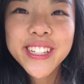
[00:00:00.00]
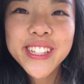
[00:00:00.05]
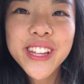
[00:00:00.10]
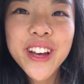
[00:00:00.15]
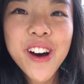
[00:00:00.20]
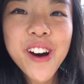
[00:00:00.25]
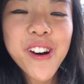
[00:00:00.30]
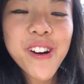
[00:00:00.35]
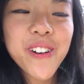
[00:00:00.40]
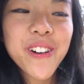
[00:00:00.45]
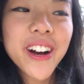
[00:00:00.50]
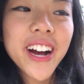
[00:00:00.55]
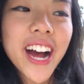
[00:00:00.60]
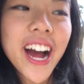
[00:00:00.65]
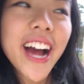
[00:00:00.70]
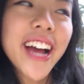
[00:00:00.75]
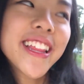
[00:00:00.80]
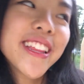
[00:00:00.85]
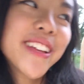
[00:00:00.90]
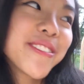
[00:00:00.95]
So
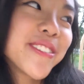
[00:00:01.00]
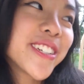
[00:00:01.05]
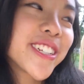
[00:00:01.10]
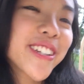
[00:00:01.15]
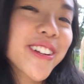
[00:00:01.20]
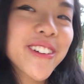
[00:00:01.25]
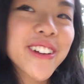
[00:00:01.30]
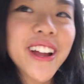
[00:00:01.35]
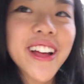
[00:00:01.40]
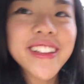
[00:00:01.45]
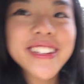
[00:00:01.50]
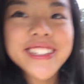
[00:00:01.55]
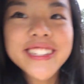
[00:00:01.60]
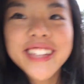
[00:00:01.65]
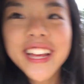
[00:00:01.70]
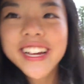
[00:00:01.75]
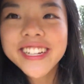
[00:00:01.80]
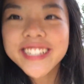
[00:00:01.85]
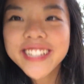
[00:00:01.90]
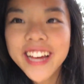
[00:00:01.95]
I think we should go down the
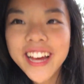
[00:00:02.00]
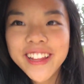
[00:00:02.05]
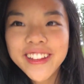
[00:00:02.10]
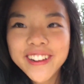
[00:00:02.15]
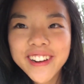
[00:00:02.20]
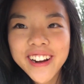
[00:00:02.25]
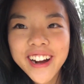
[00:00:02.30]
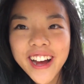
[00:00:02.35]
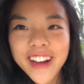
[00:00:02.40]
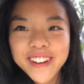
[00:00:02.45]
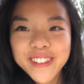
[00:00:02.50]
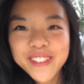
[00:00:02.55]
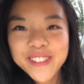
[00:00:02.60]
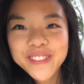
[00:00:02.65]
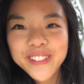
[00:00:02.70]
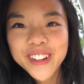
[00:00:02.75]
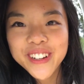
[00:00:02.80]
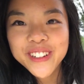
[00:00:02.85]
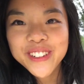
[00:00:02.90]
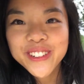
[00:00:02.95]
slide together. I don't know
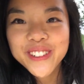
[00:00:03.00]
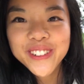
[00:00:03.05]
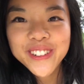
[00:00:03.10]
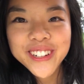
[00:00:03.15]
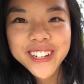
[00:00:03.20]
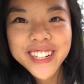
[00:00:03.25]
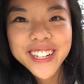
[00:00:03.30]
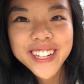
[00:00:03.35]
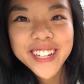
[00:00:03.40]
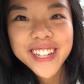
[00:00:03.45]
about you.